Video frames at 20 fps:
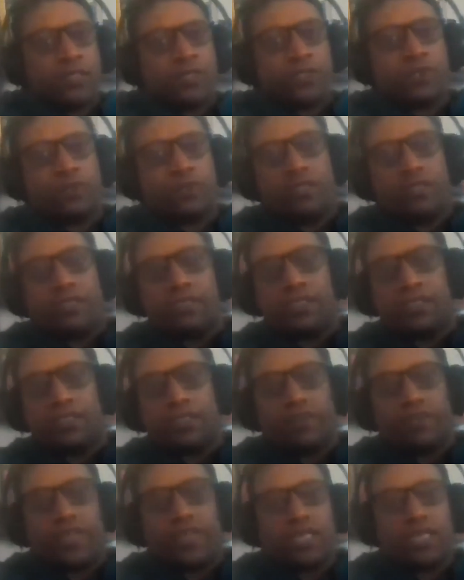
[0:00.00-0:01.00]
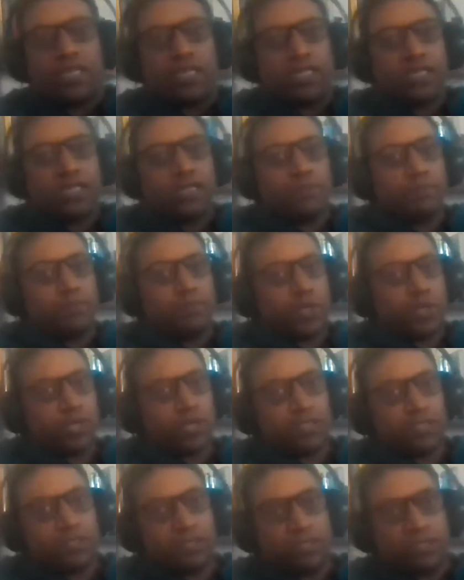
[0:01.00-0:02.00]
So this is a very
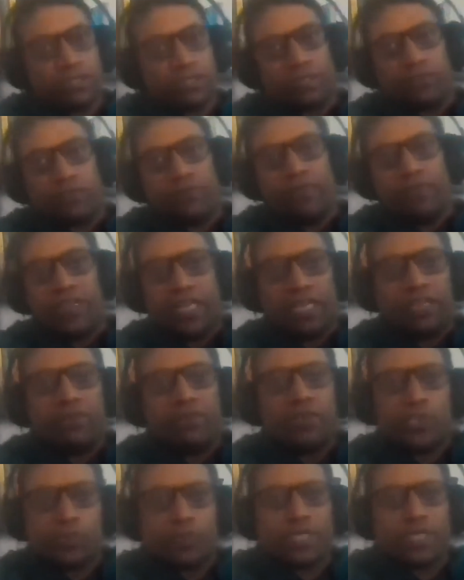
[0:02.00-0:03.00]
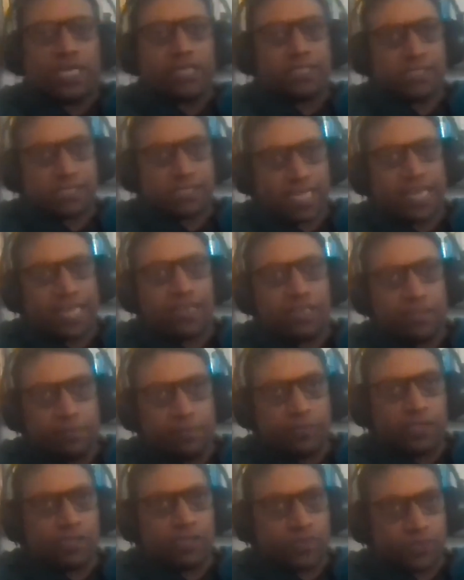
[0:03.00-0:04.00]
important way in which we understand
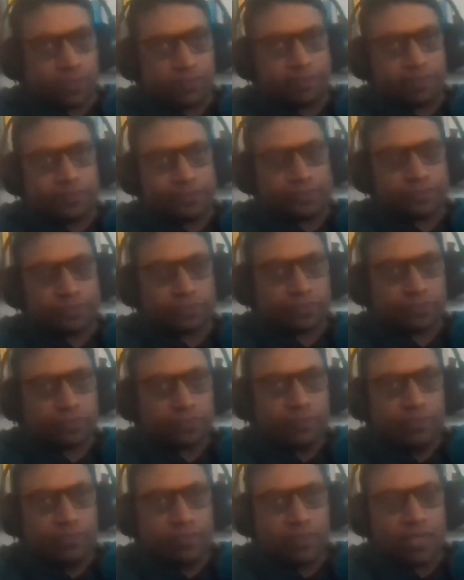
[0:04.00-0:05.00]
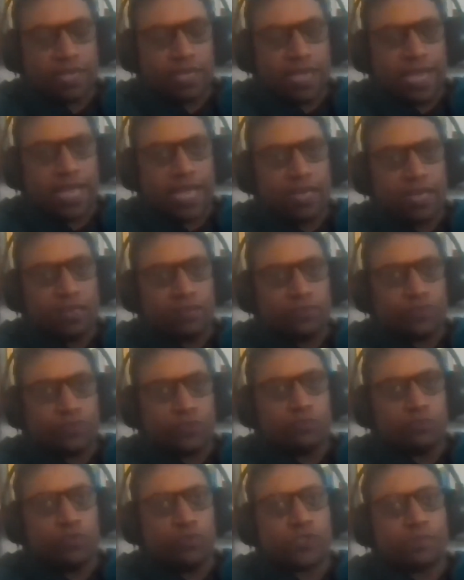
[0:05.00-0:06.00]
liberalism. And
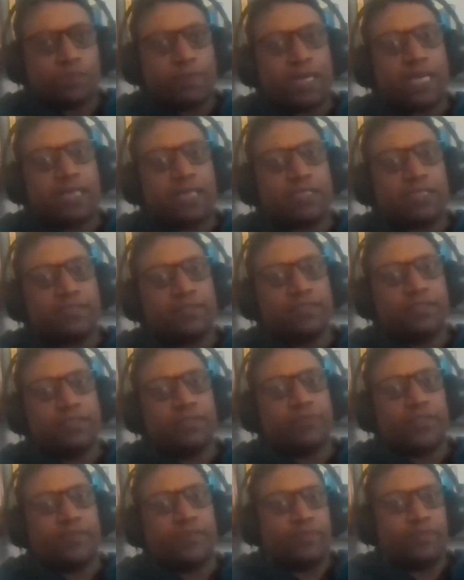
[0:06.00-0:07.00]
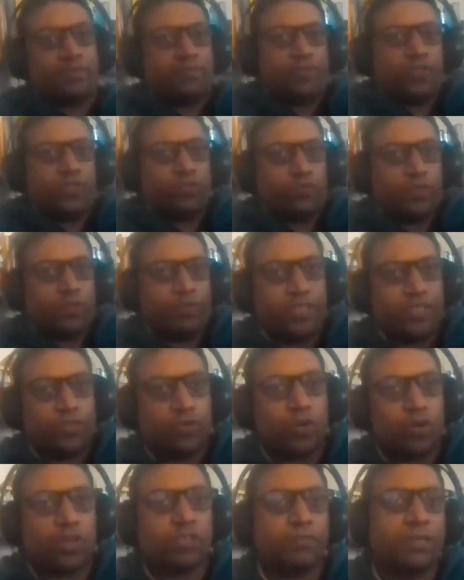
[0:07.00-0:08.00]
for the most part, I think when we
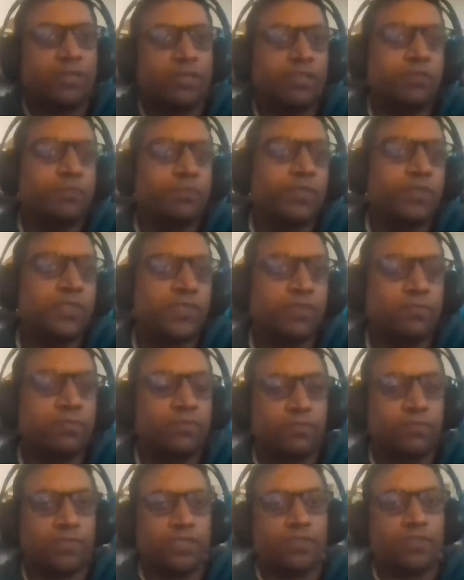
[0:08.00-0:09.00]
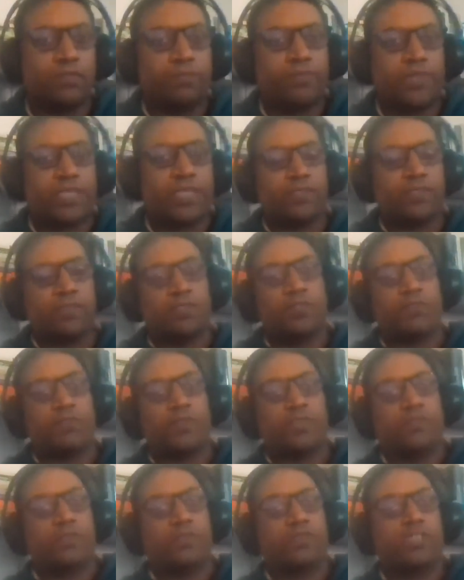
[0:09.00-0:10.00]
talk about liberalism in the present,
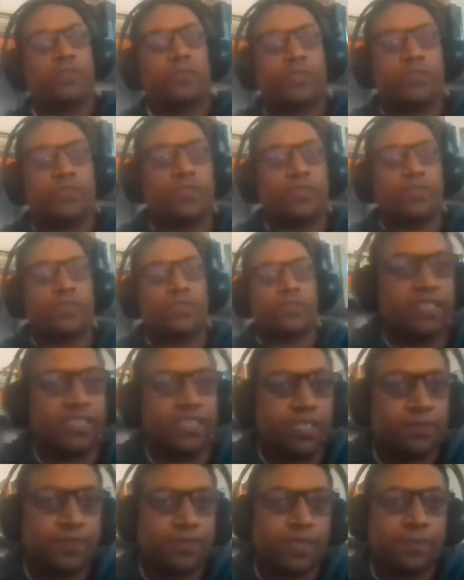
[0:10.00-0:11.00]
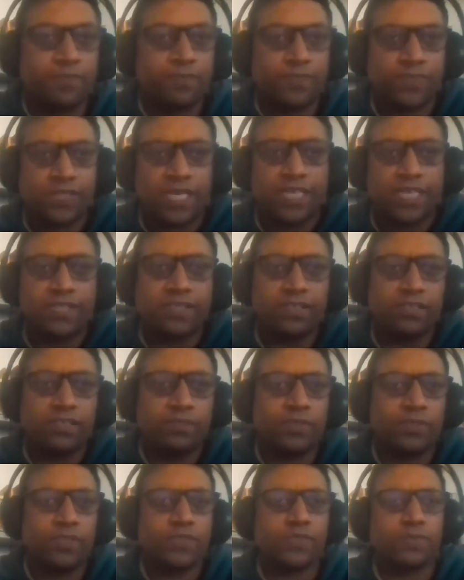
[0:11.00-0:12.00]
when civil society keeps emphasizing
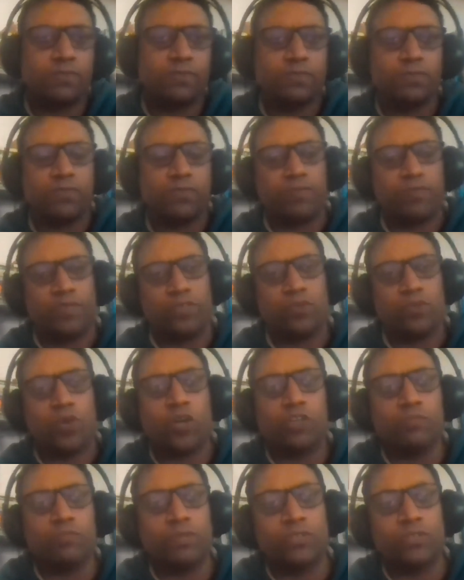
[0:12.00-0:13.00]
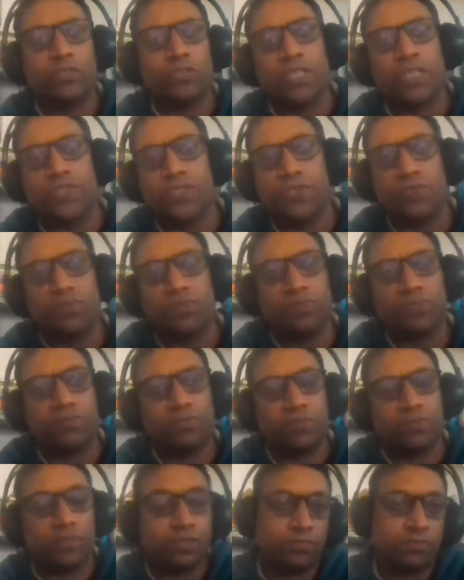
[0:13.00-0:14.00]
liberalism, when we talk about the
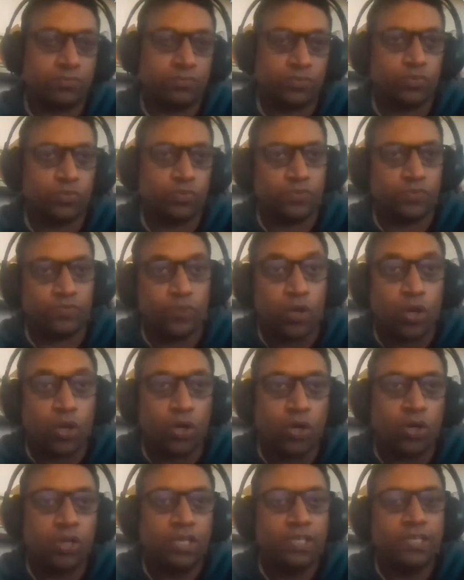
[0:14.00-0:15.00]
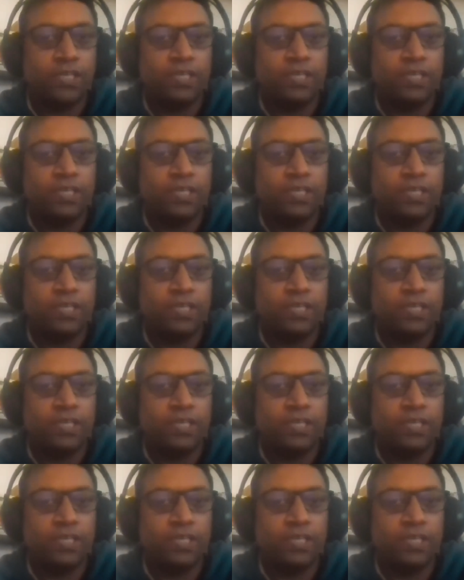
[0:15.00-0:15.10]
constitution, the rule of law,